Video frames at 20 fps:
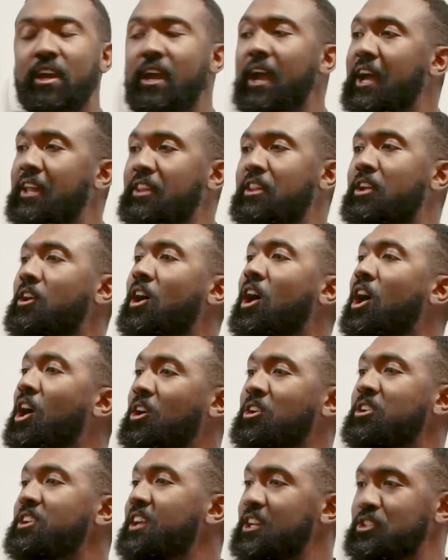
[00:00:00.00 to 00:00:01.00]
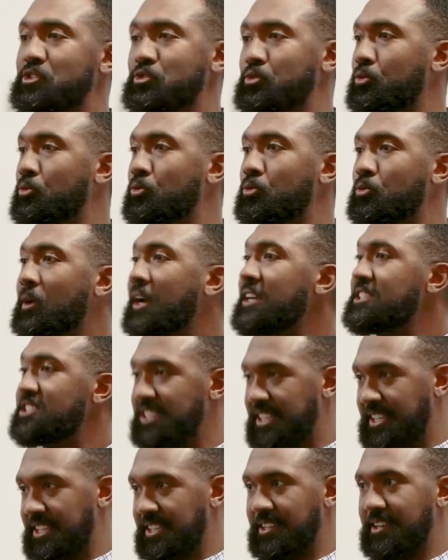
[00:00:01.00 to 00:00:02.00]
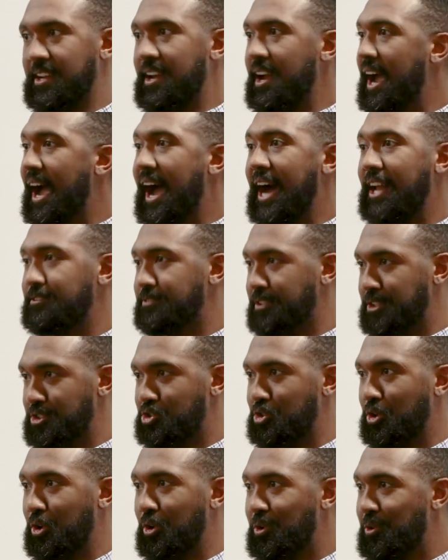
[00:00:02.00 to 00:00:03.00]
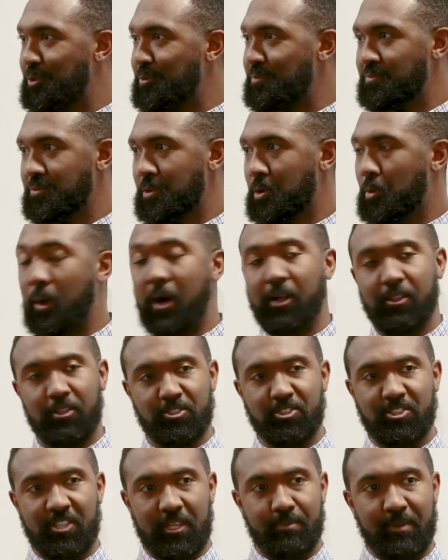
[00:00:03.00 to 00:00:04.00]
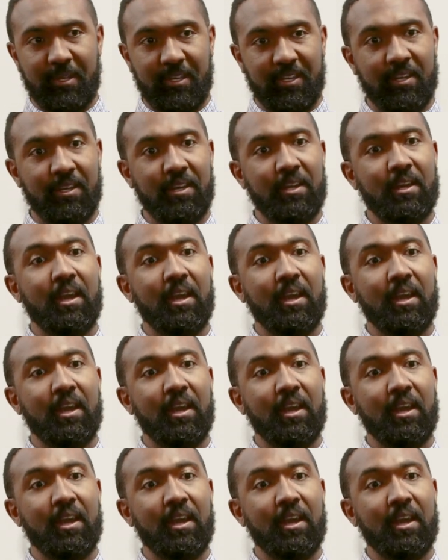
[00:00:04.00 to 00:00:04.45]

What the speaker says: and their heart is racing out of control while they're sleeping.